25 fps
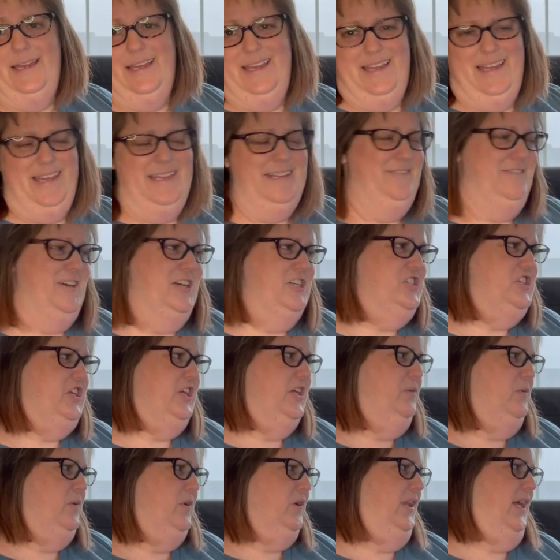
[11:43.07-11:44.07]
And
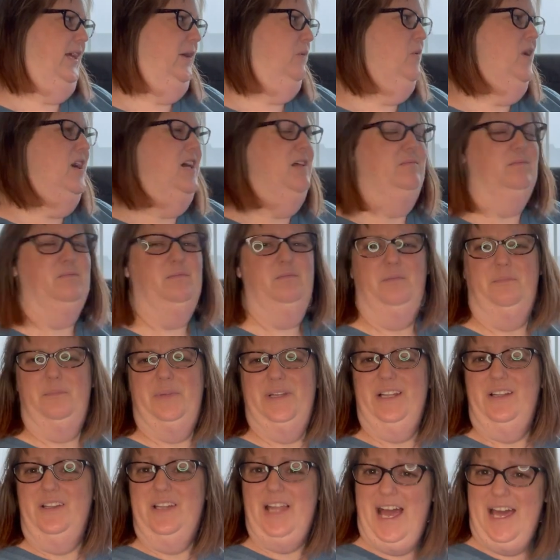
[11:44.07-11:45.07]
eventually we we're like, well, but
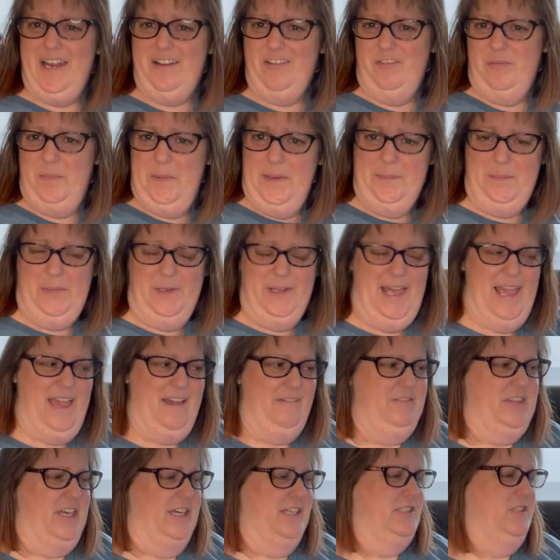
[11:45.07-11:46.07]
a lot of people
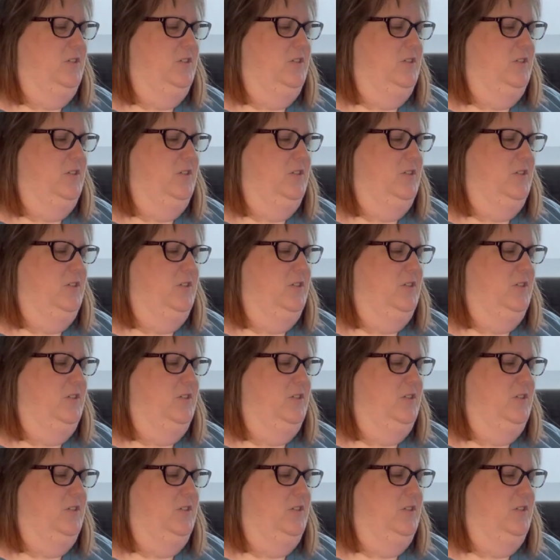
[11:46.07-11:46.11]
have that.